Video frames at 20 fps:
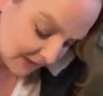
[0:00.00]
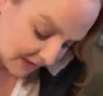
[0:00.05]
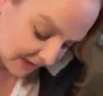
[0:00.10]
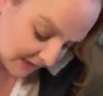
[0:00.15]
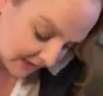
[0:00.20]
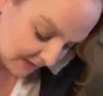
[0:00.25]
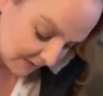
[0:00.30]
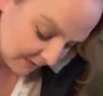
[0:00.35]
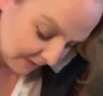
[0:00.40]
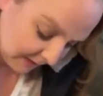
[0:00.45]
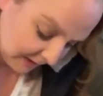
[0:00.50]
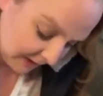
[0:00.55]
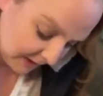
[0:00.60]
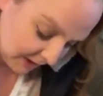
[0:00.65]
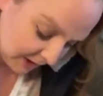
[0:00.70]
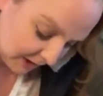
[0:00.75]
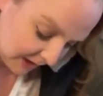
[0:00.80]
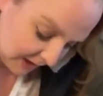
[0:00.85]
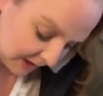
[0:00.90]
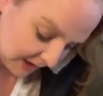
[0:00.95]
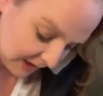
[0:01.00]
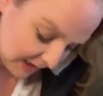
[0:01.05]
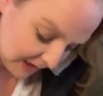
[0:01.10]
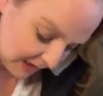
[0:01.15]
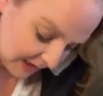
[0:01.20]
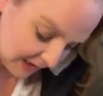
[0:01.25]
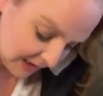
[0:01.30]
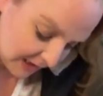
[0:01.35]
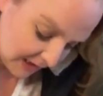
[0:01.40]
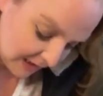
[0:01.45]
which isn't really a great
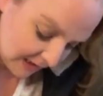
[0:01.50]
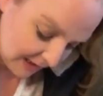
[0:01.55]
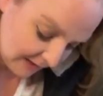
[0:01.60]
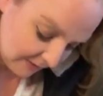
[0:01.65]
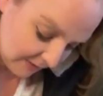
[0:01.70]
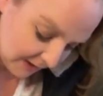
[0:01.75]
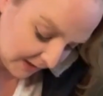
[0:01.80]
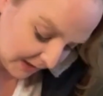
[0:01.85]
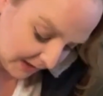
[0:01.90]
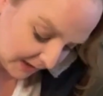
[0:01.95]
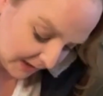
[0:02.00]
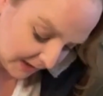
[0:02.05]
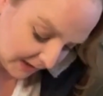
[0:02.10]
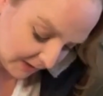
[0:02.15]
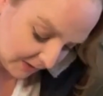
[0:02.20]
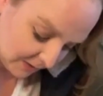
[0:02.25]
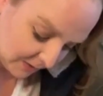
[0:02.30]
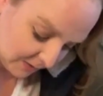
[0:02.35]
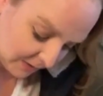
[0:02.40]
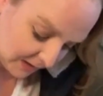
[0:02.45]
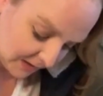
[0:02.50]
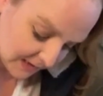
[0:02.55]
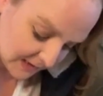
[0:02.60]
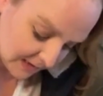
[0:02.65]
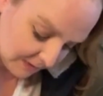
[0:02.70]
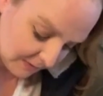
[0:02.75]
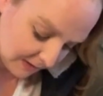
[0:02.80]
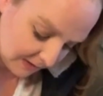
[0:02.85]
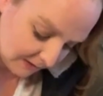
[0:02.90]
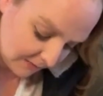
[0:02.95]
thing, and everything I own
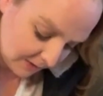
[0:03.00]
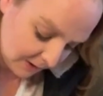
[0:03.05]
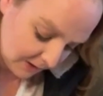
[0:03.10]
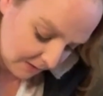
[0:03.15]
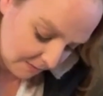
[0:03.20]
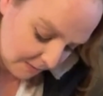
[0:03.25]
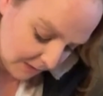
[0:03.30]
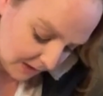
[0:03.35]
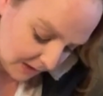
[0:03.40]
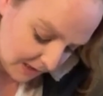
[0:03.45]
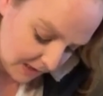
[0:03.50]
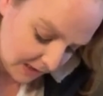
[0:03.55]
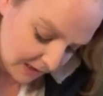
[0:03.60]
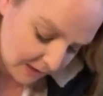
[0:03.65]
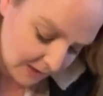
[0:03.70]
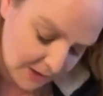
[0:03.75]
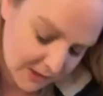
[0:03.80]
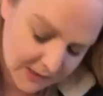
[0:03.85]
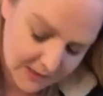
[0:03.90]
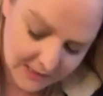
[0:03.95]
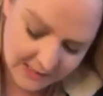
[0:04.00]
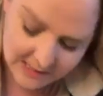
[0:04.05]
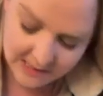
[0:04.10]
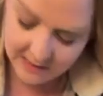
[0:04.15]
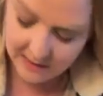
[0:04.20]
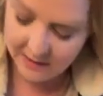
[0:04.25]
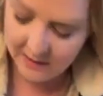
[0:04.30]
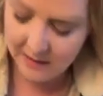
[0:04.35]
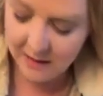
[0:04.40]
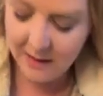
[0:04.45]
ends up covered in paint. I
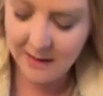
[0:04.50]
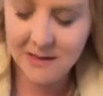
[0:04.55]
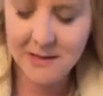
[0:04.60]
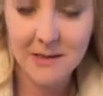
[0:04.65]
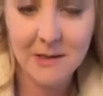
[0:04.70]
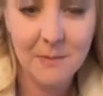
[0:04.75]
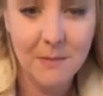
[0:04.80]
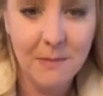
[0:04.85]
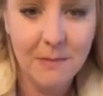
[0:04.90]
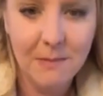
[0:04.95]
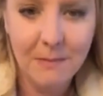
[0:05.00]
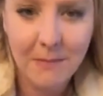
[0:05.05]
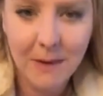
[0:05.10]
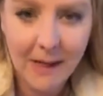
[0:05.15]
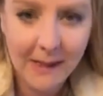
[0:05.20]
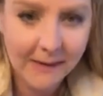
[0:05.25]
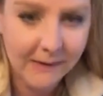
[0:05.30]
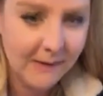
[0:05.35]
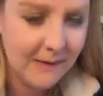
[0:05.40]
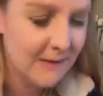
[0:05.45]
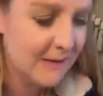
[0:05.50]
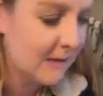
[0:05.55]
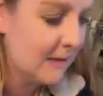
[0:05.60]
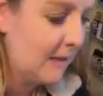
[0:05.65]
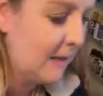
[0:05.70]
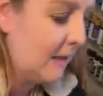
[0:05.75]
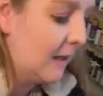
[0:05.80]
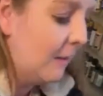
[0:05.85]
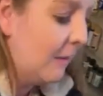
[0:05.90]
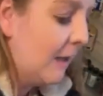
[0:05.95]
just
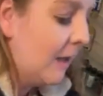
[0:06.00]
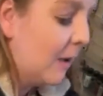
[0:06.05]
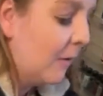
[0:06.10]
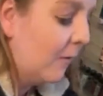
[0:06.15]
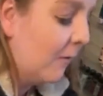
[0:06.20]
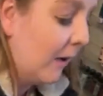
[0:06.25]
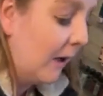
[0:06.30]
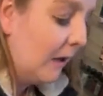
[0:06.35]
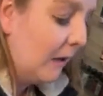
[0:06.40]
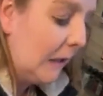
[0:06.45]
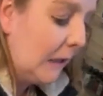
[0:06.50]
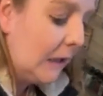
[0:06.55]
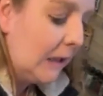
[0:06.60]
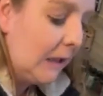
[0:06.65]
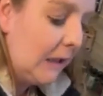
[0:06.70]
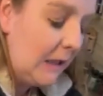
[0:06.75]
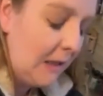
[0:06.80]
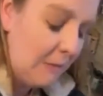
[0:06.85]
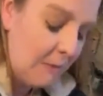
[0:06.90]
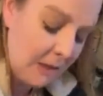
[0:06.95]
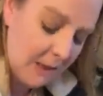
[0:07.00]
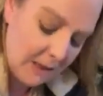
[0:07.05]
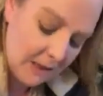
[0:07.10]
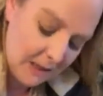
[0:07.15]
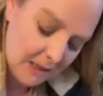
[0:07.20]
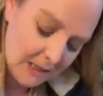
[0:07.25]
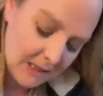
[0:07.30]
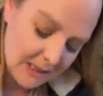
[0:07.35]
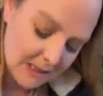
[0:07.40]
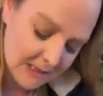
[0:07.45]
mindlessly, I mean, they're fairly clean,
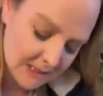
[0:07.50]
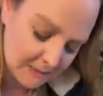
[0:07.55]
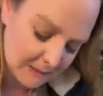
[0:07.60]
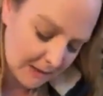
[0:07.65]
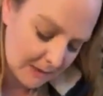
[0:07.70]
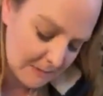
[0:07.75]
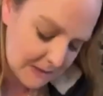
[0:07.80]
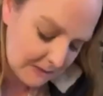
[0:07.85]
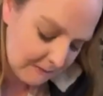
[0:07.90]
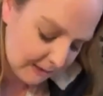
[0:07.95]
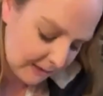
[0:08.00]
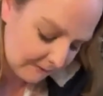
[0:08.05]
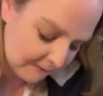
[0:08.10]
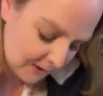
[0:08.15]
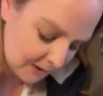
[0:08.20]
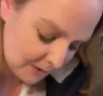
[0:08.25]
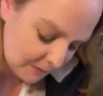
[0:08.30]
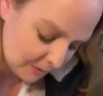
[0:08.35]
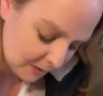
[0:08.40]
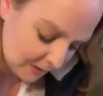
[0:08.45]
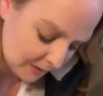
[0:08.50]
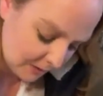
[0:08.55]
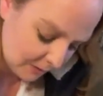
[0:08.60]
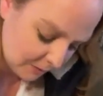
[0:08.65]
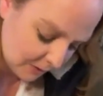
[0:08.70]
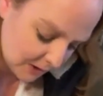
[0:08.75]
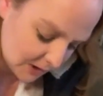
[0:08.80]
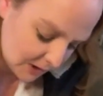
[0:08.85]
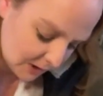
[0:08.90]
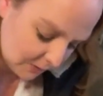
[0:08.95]
but sometimes even after you
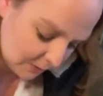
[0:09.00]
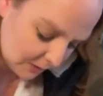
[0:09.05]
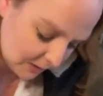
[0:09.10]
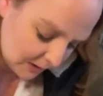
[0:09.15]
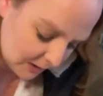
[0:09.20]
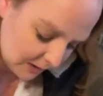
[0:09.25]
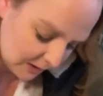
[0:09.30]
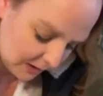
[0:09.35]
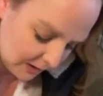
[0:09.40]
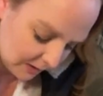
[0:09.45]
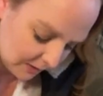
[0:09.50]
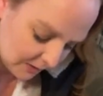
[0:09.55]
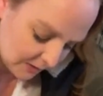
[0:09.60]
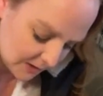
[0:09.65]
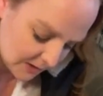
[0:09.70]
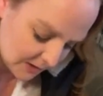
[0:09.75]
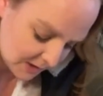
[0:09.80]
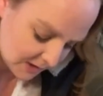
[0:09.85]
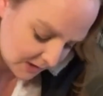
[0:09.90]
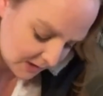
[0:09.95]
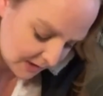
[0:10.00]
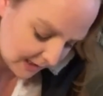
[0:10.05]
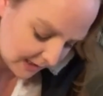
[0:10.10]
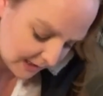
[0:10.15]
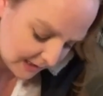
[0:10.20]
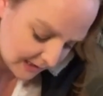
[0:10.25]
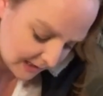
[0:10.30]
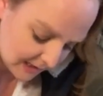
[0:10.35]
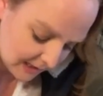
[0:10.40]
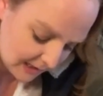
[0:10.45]
put your brush in the water, you know, there's just
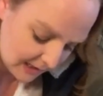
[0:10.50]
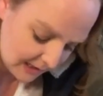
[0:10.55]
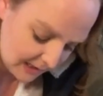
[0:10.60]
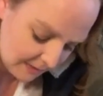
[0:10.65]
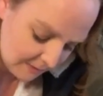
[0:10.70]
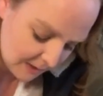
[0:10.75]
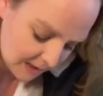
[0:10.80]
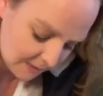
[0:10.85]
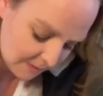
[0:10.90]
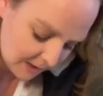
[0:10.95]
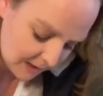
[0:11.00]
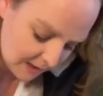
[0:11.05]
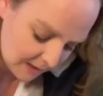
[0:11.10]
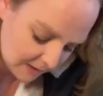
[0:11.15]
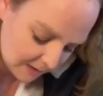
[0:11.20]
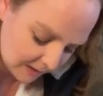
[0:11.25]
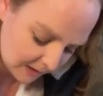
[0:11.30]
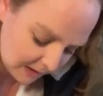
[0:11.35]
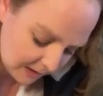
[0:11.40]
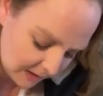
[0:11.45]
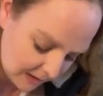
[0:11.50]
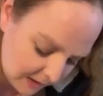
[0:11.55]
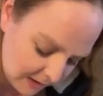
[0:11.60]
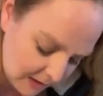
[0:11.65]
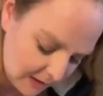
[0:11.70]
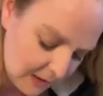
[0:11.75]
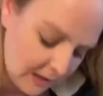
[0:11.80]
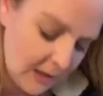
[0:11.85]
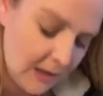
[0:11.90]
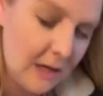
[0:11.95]
that tiny bit of paint on it.
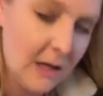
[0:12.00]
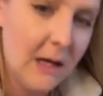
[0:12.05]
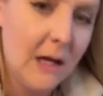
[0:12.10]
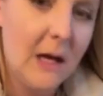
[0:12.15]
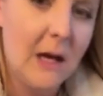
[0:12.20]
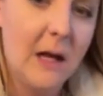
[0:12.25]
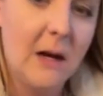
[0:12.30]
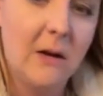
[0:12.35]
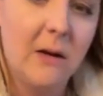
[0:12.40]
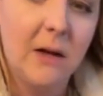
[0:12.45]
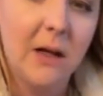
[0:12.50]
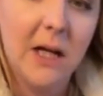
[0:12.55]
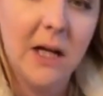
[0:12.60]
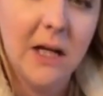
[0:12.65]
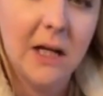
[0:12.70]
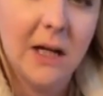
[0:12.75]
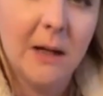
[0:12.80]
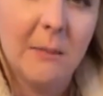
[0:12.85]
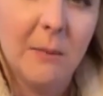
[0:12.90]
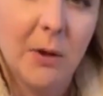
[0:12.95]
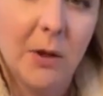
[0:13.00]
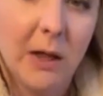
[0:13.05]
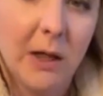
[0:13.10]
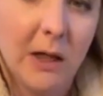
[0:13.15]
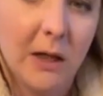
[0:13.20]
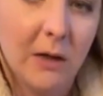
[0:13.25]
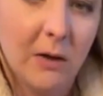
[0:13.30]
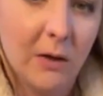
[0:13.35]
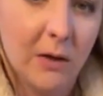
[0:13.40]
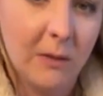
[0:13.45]
And I'll end up
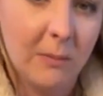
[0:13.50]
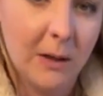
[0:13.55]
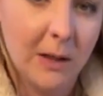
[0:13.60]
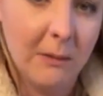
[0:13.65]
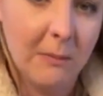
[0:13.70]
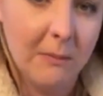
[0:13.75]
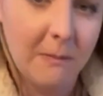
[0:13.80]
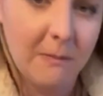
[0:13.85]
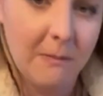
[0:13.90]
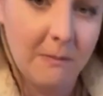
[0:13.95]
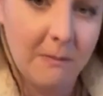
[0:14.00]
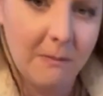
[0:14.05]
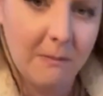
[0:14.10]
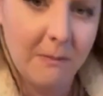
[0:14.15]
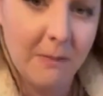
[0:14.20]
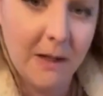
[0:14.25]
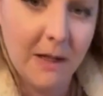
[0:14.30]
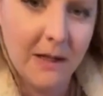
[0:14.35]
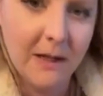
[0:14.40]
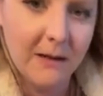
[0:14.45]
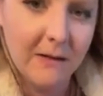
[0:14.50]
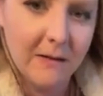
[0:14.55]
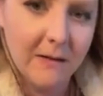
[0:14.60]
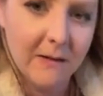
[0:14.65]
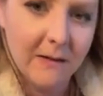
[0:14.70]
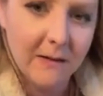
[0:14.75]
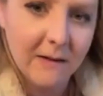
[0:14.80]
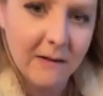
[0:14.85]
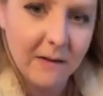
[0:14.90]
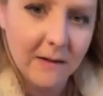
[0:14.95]
putting it on my
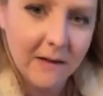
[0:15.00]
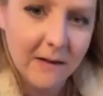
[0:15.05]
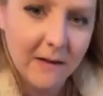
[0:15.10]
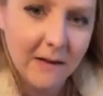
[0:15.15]
pants.